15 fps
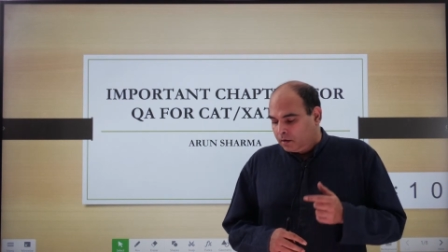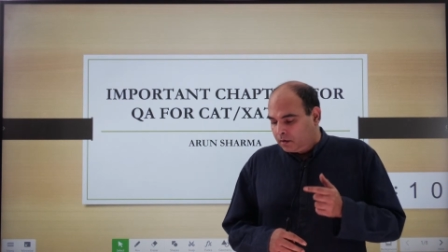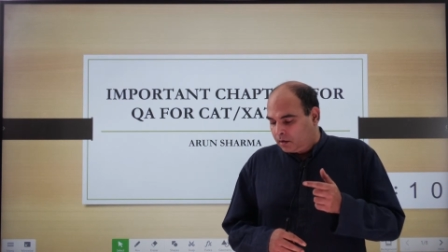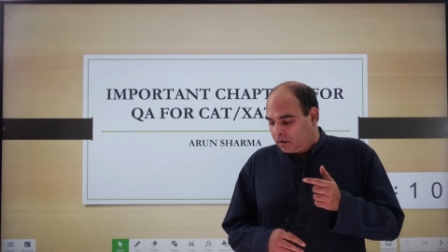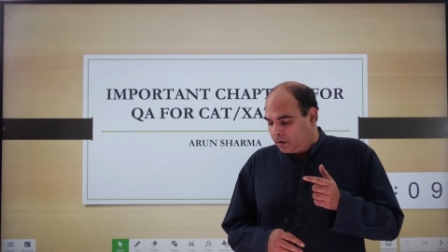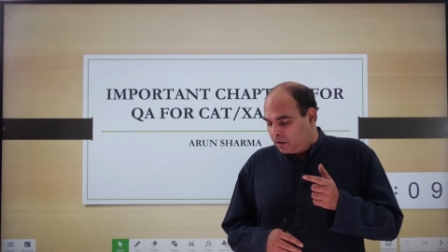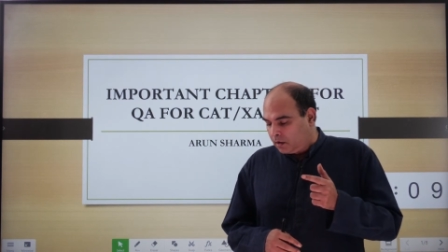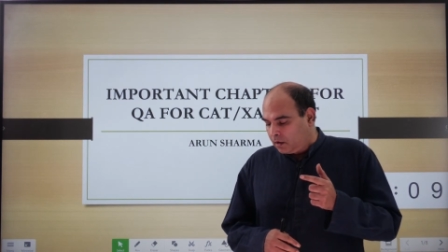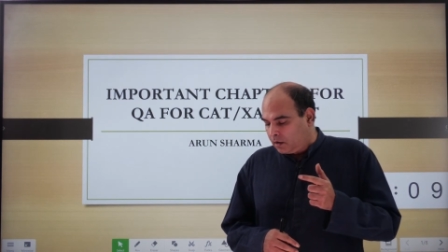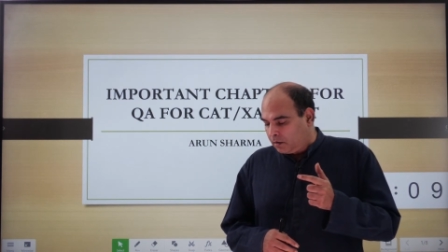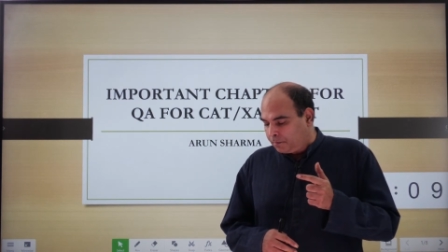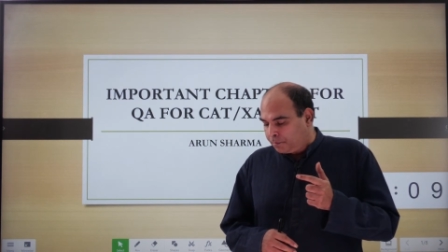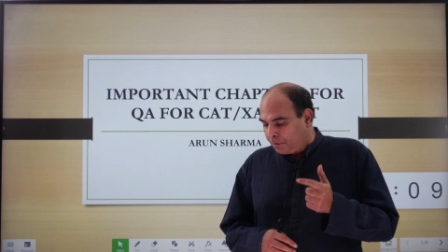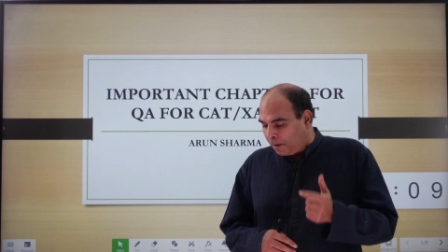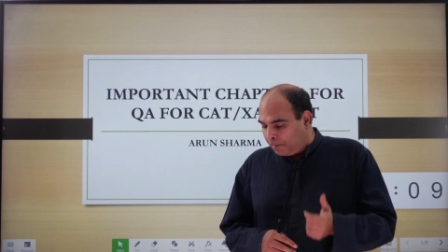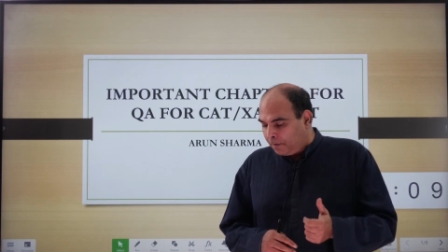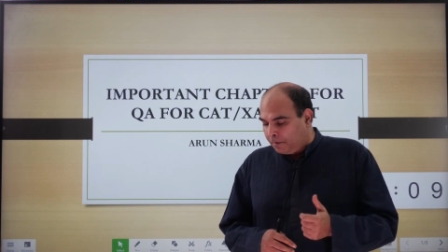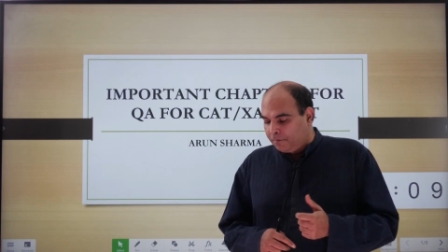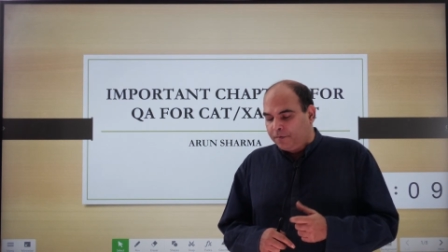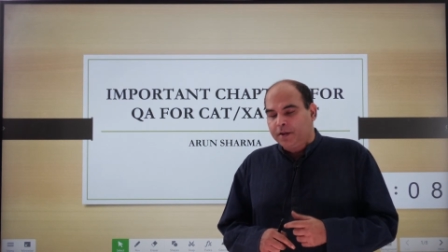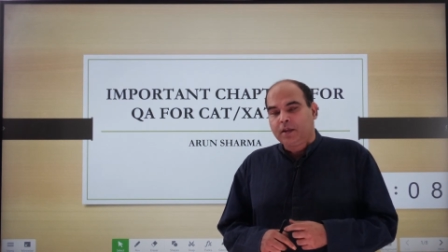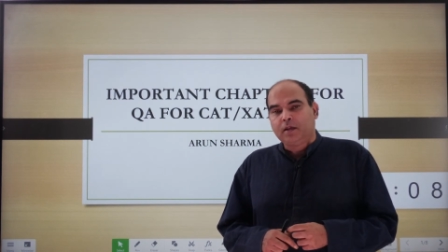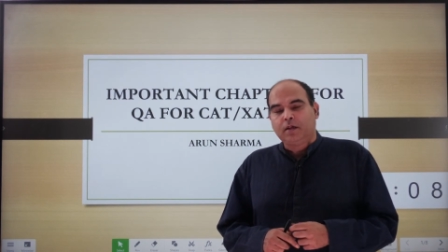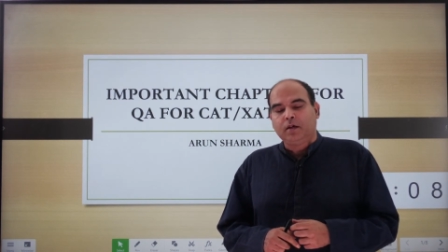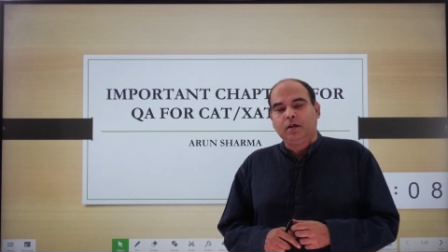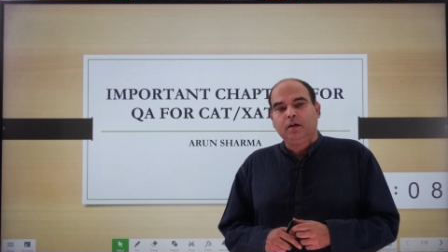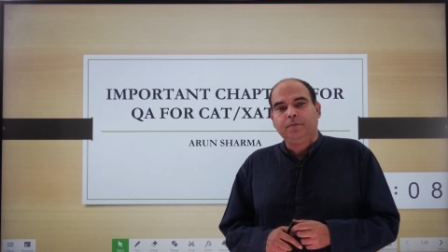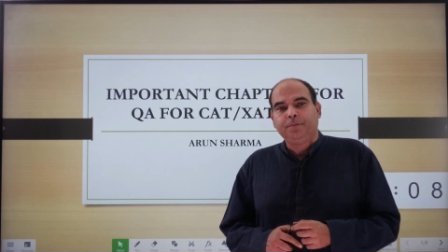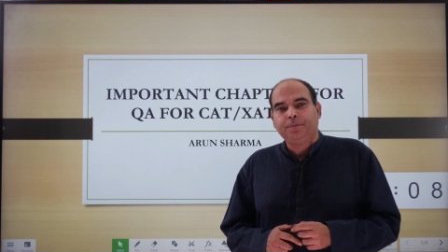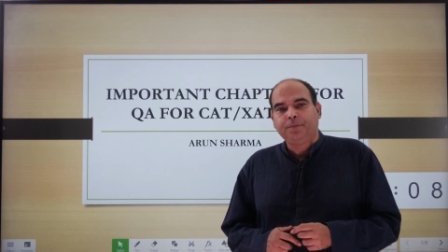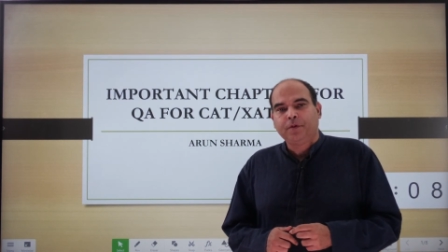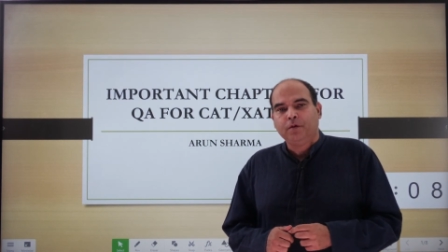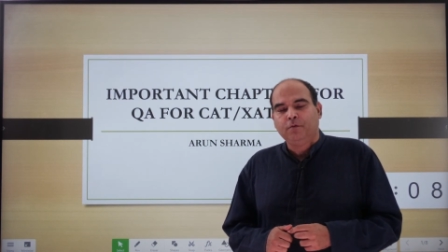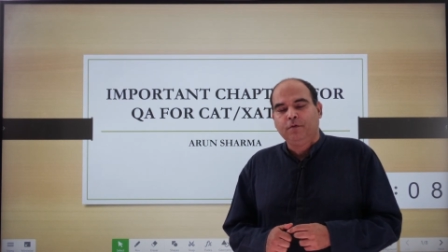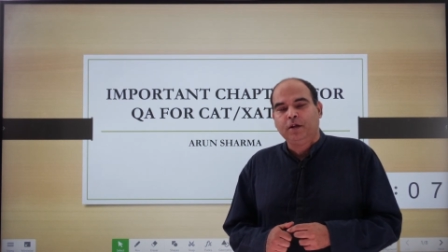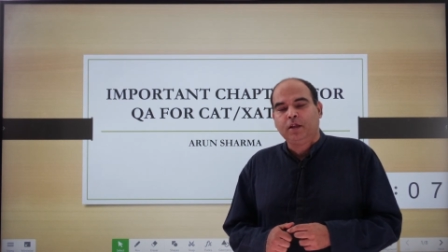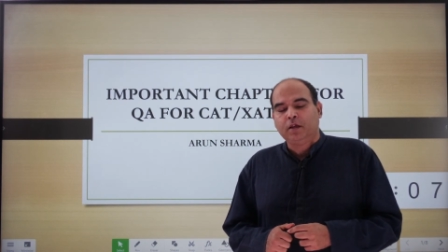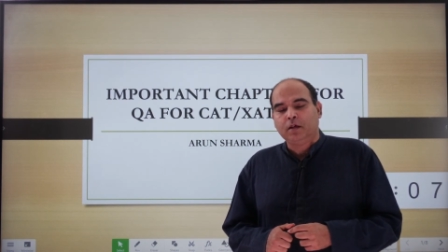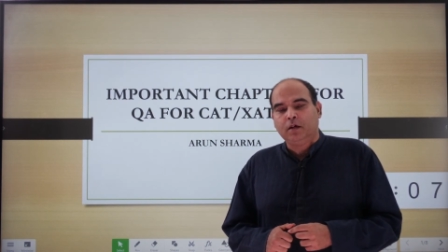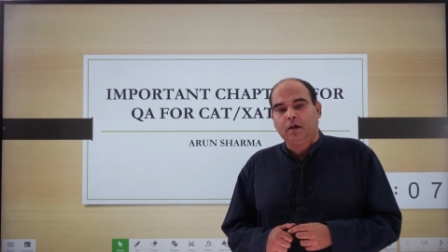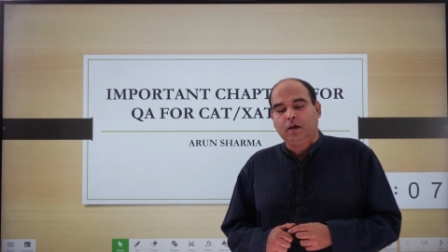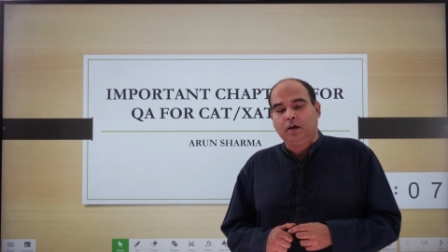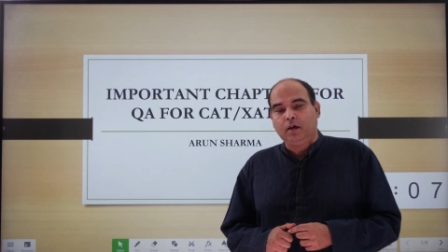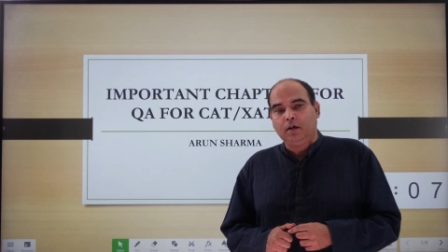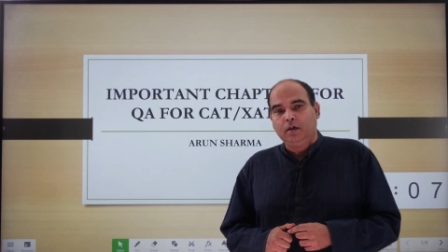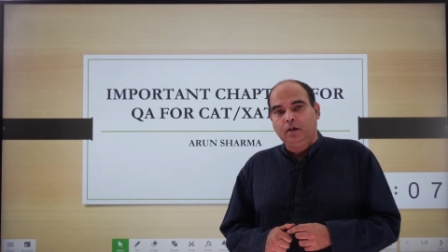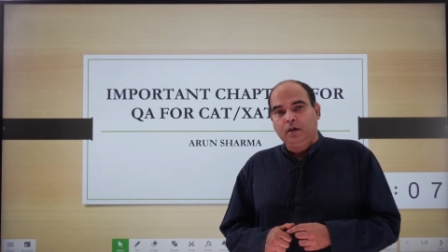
The problem with uh, with uh,